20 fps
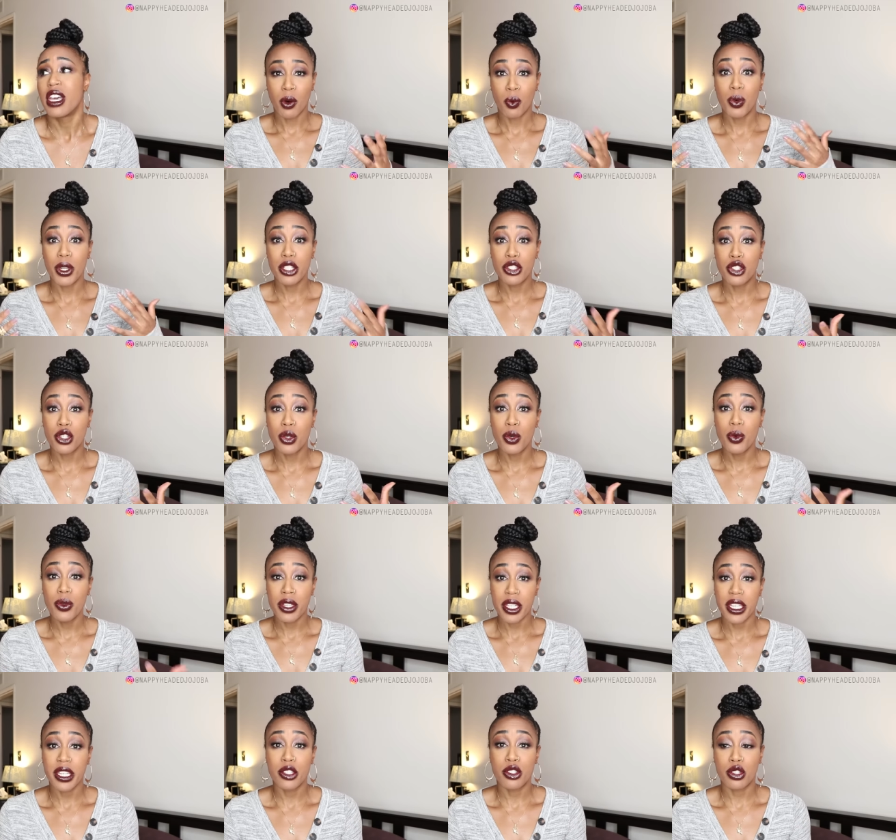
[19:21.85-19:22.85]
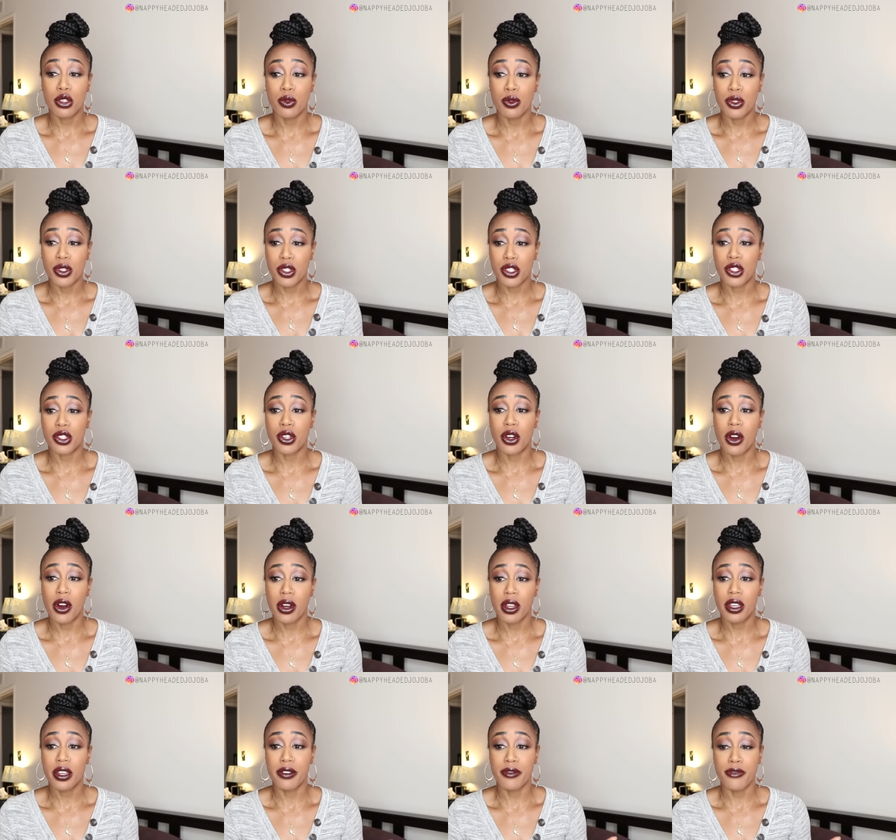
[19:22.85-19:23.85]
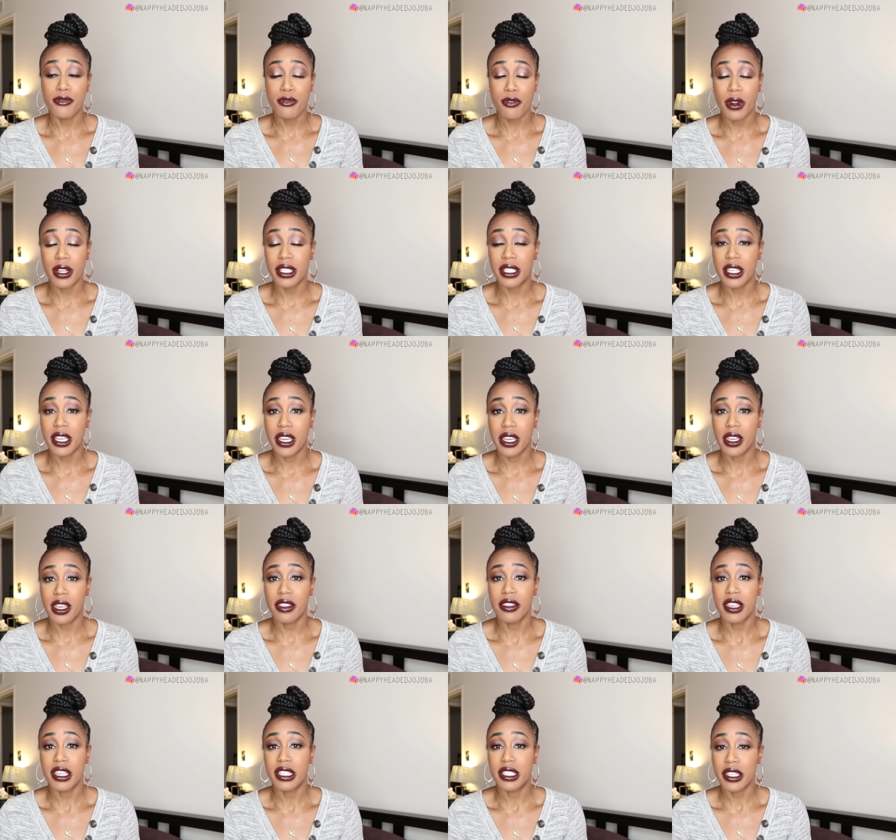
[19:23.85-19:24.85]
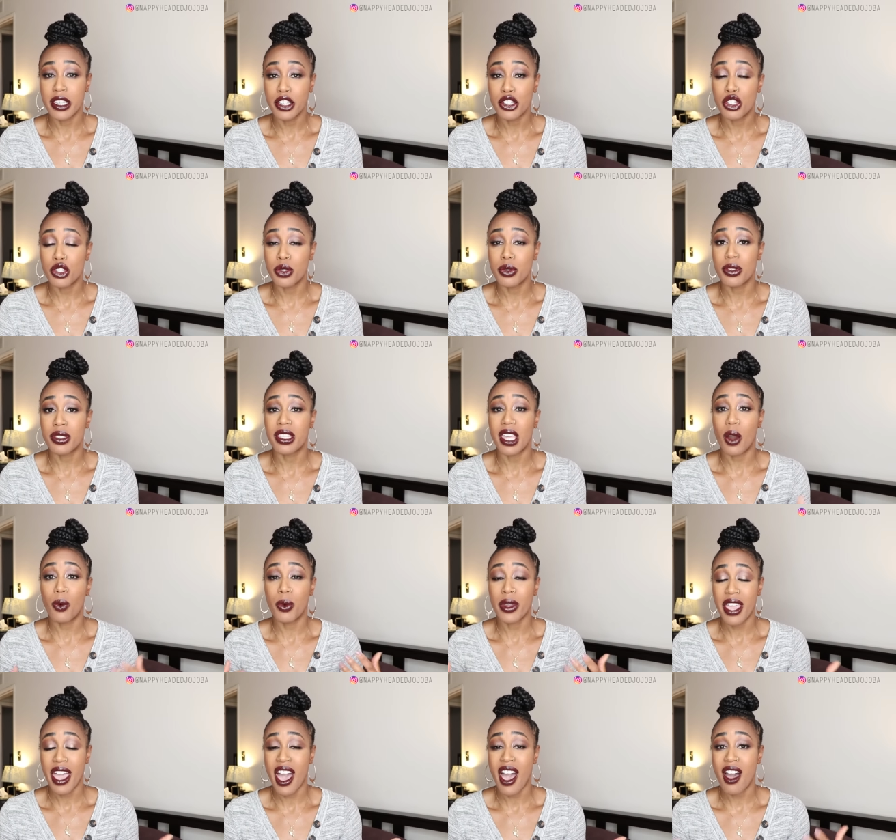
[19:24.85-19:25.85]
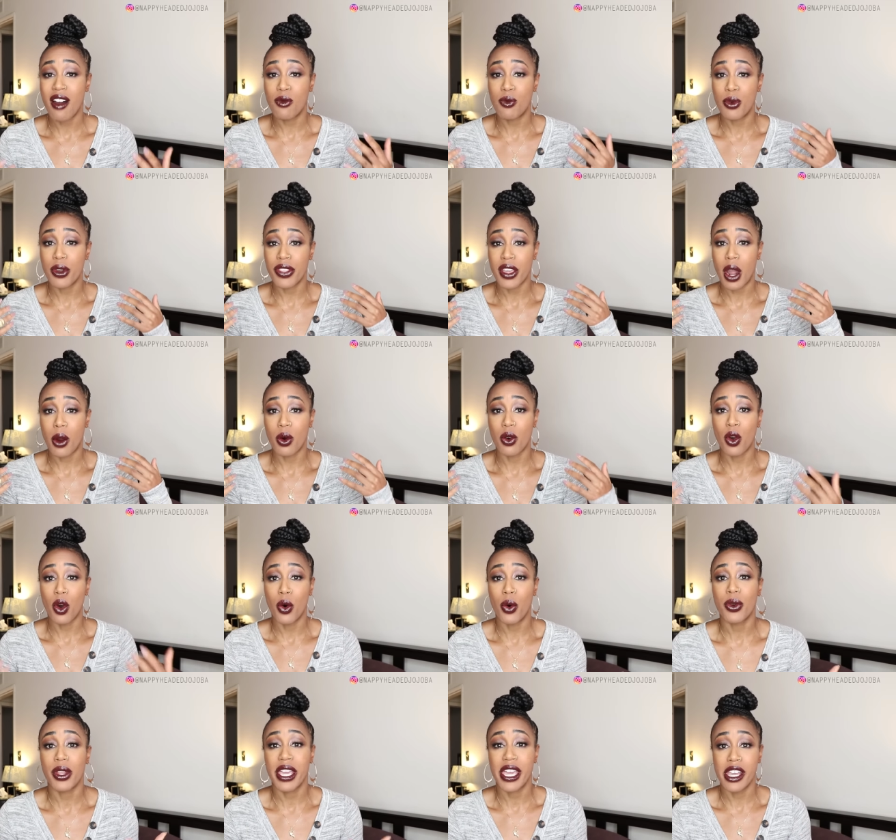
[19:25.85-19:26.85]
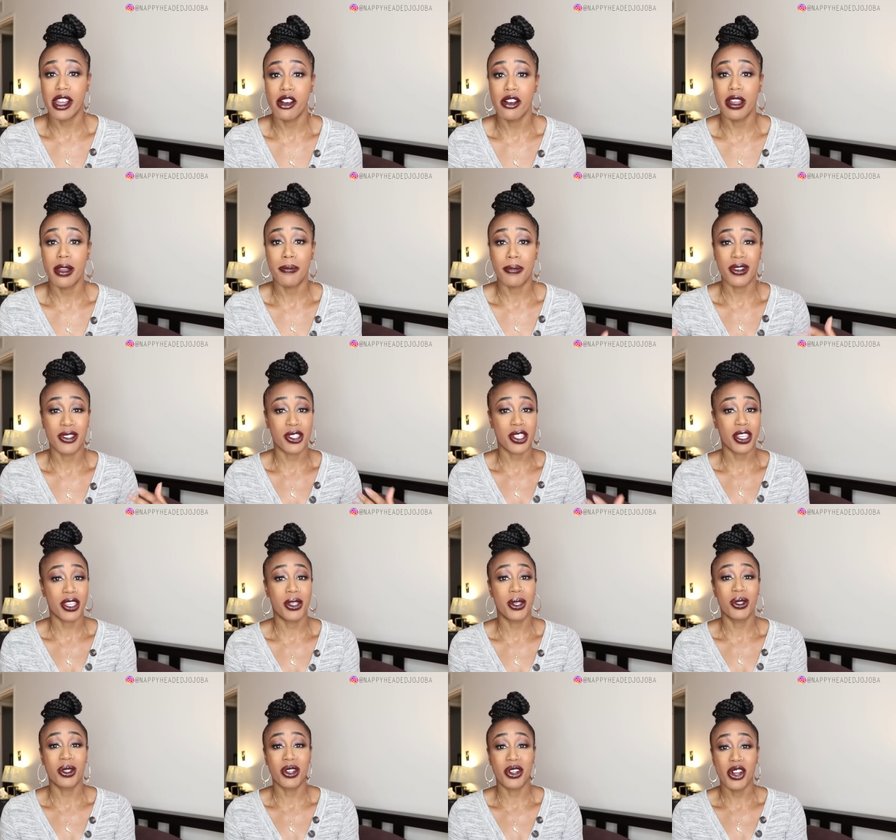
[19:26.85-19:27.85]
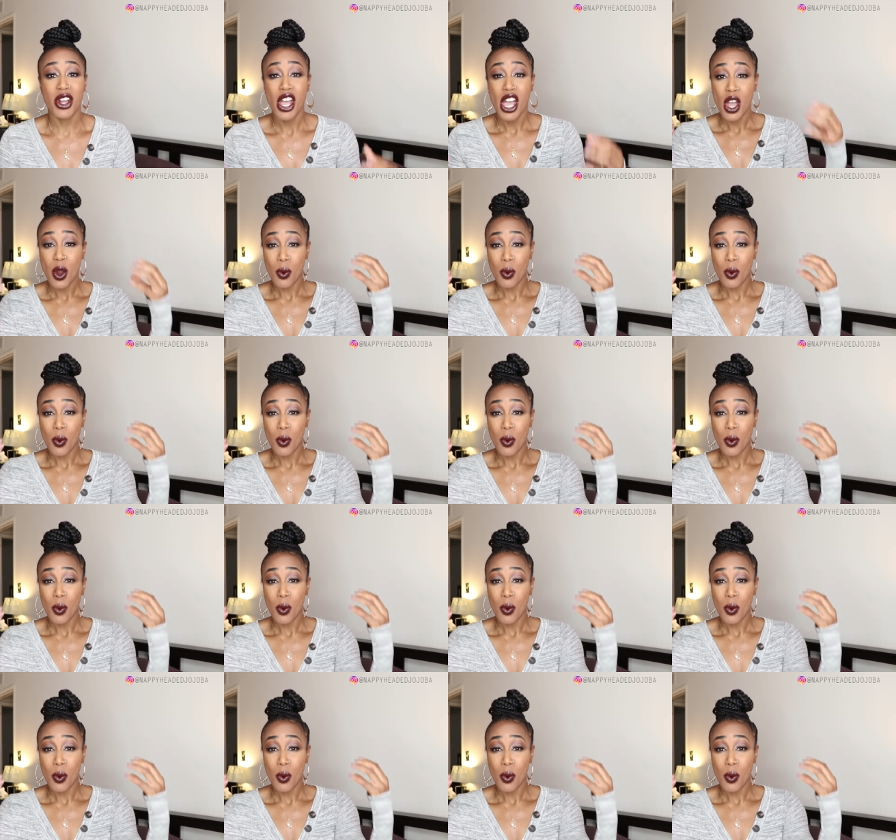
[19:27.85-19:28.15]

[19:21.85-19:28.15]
but we do need to start confronting these issues that we have with our own hair, in particular,